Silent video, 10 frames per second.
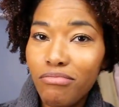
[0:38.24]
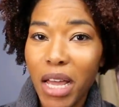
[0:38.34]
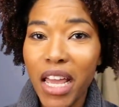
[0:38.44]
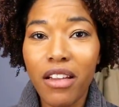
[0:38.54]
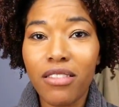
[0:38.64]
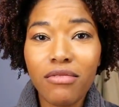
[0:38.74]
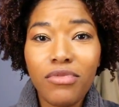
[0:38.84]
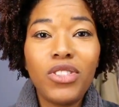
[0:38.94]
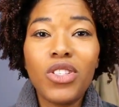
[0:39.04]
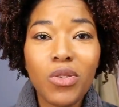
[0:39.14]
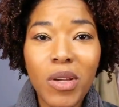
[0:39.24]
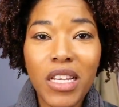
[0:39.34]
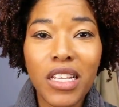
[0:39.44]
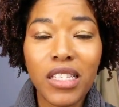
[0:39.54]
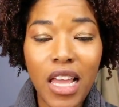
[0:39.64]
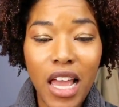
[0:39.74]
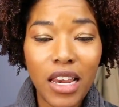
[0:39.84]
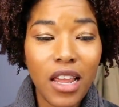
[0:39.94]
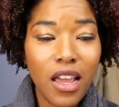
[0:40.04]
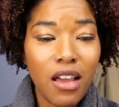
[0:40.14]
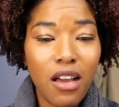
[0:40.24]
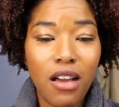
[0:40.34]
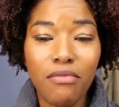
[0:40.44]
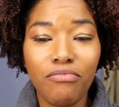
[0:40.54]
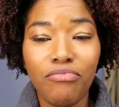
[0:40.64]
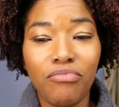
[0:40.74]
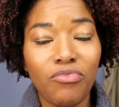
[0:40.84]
my hair just the way it is and um,